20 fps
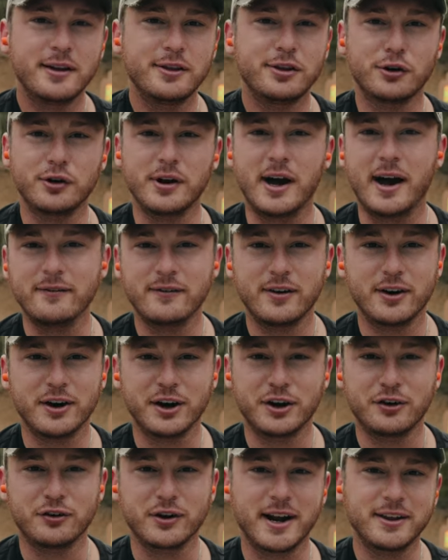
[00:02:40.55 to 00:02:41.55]
They're not
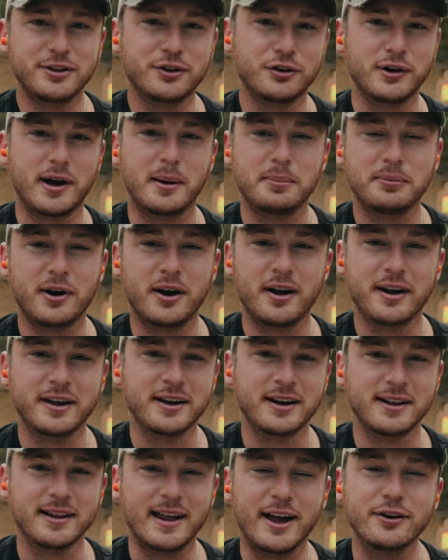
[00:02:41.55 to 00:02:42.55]
very great. They're not probably
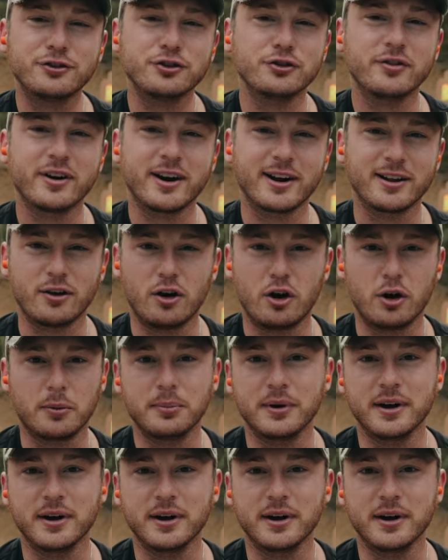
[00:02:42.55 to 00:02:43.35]
gonna last you very long,